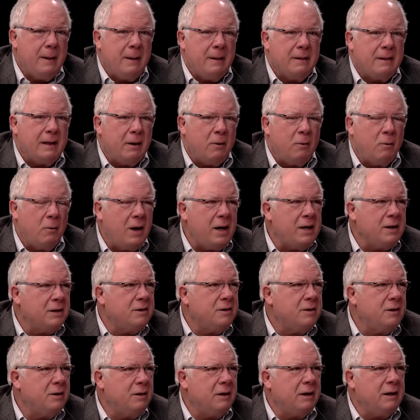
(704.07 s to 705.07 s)
They
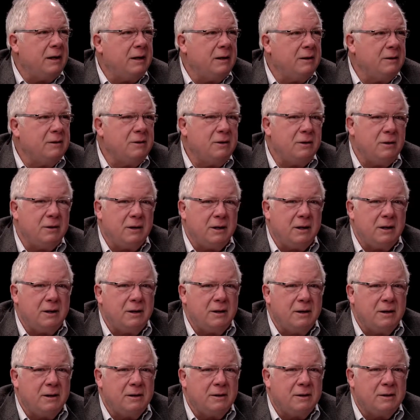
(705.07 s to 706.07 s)
went to
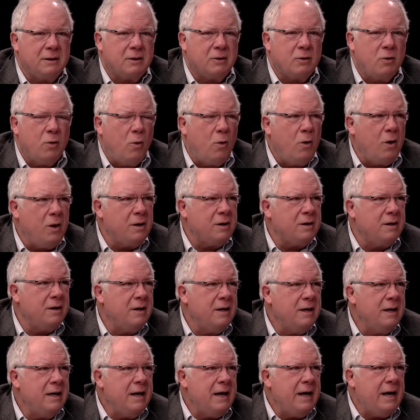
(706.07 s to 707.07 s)
the court
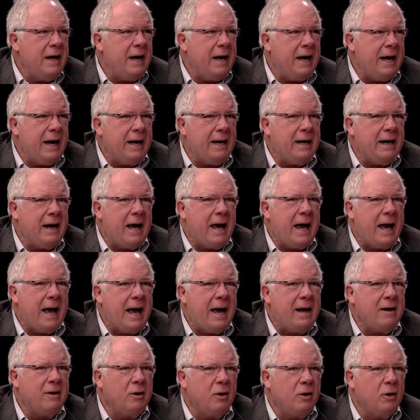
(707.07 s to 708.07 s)
and
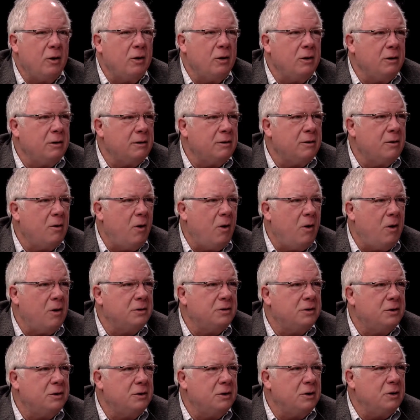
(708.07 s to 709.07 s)
had her
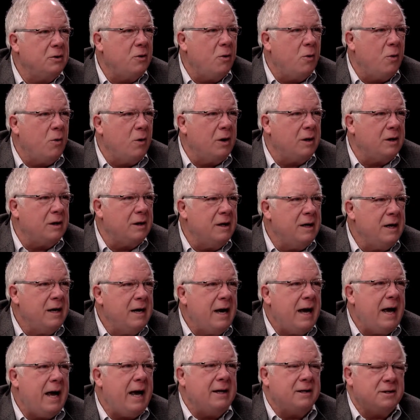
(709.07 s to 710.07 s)
called to the court
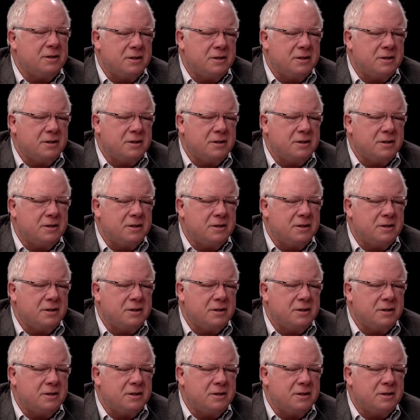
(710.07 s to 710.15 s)
and